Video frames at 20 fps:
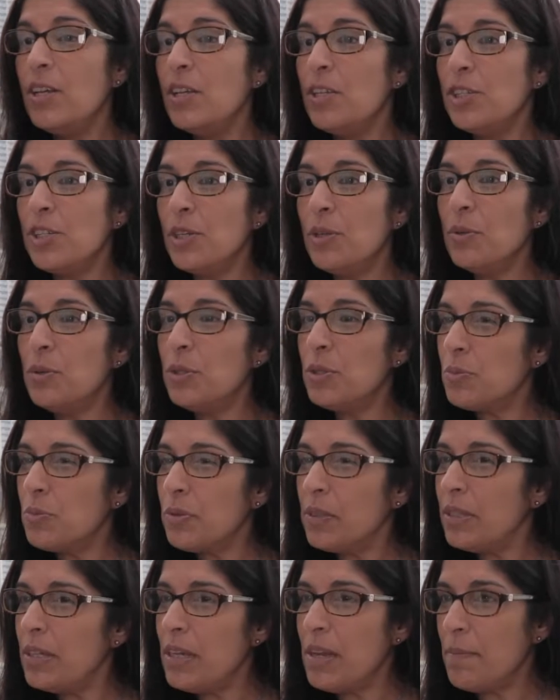So it was
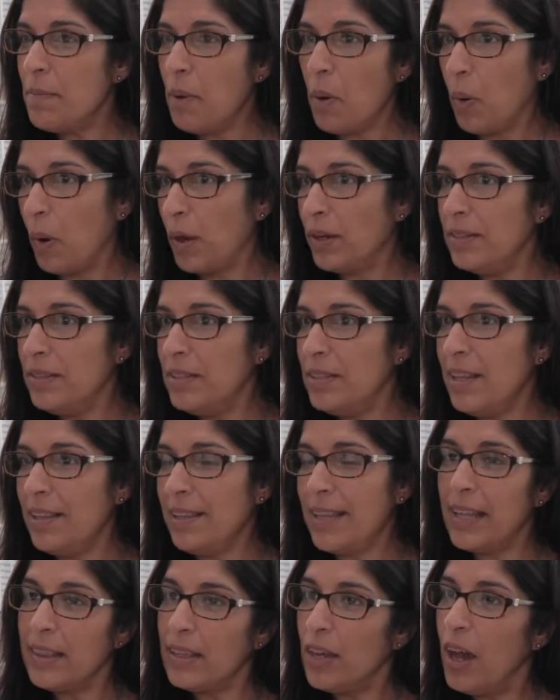really important
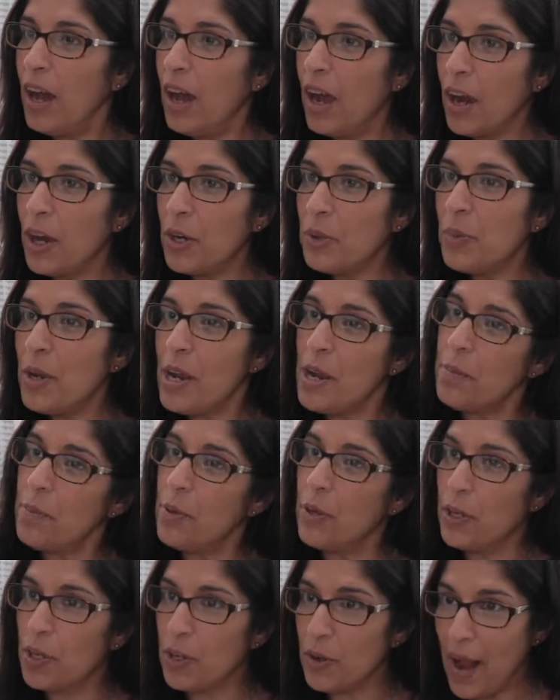that the hardware
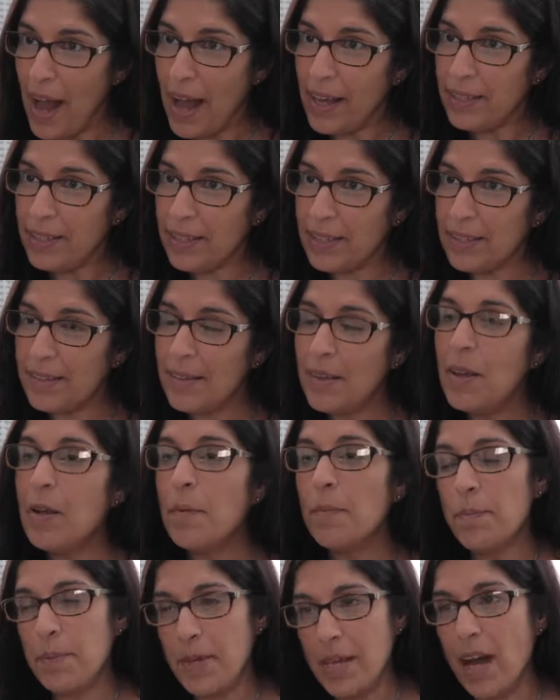progress
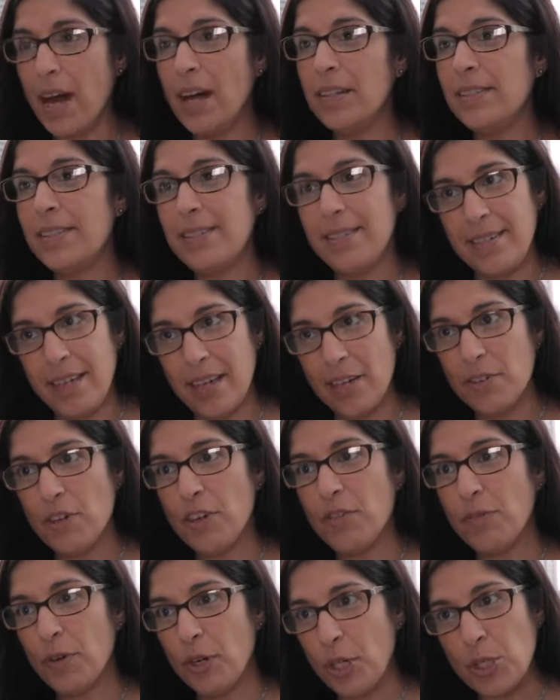beyond
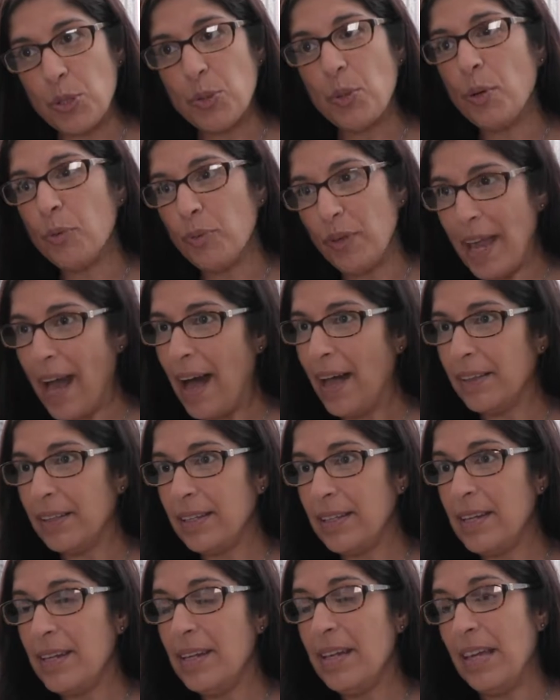standard virtual
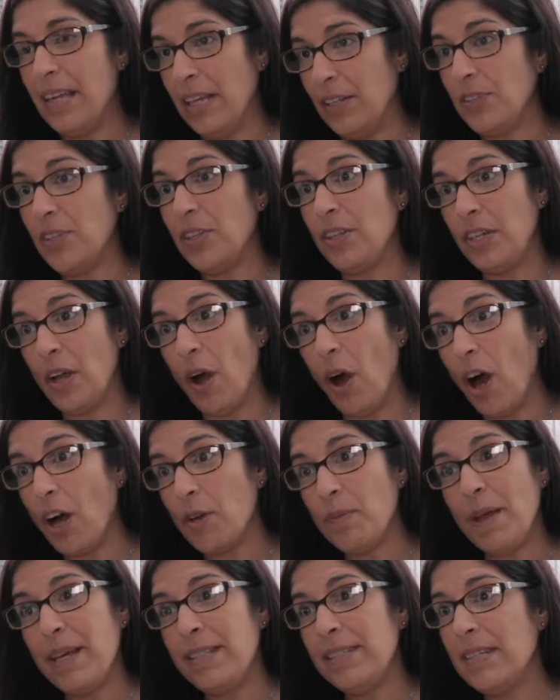reality into the
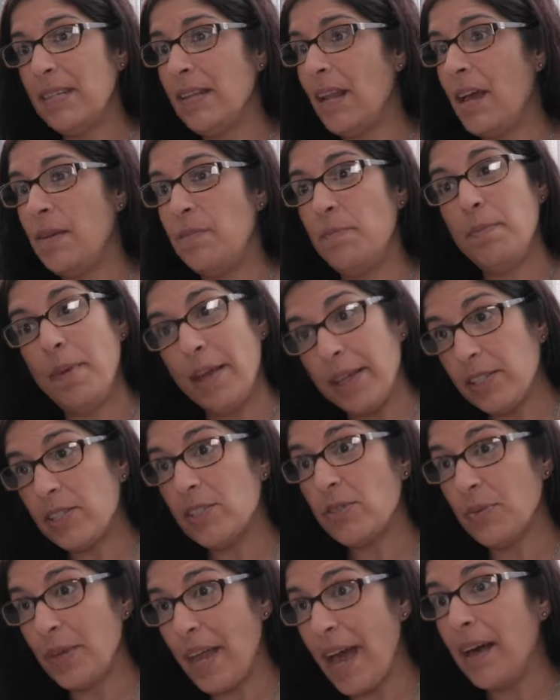augmented and
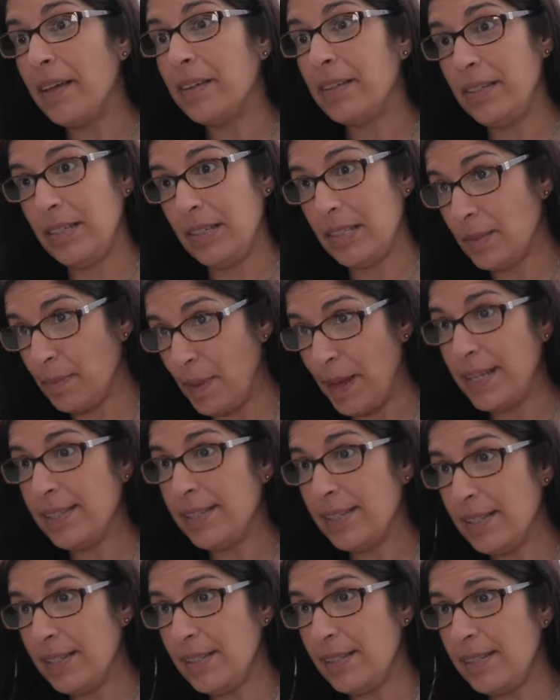mixed reality
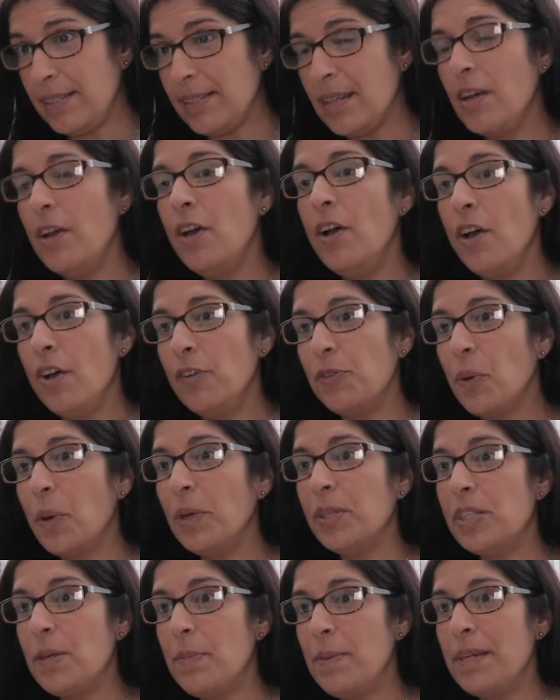spaces for
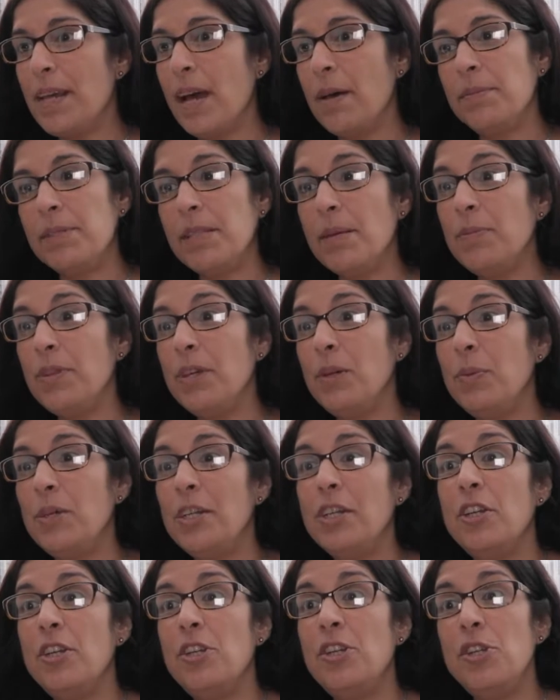it to become something we
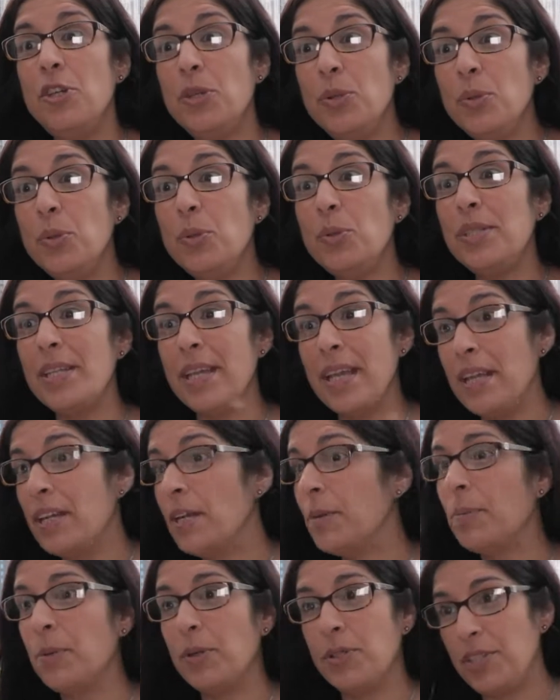could use in a
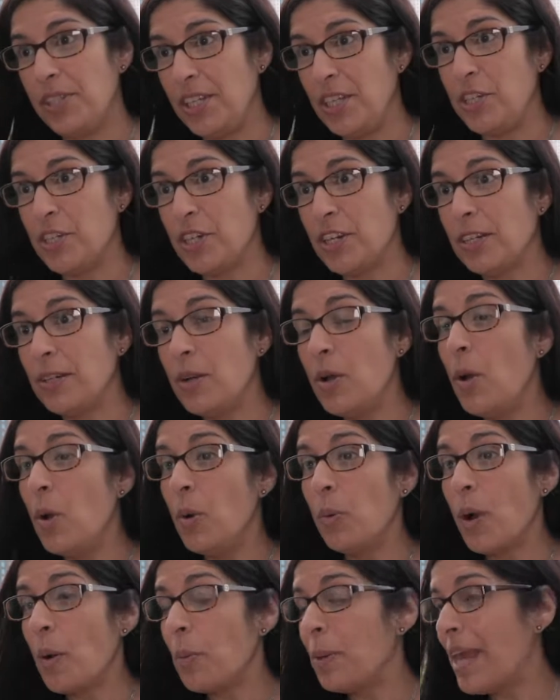procedure
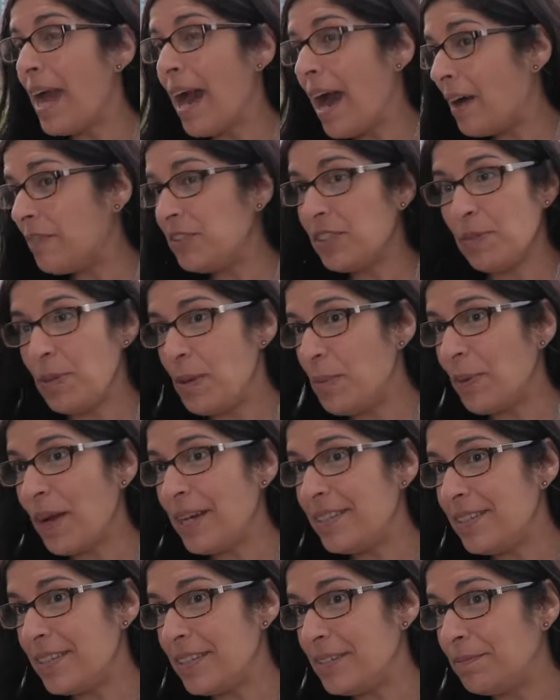where we have to be
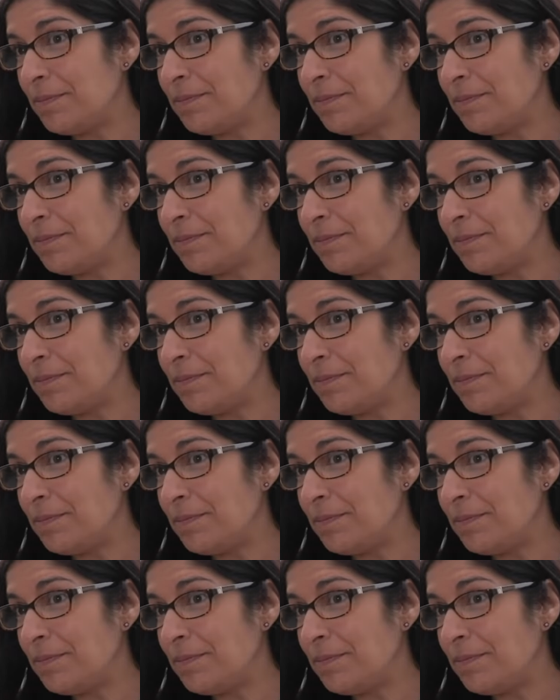present.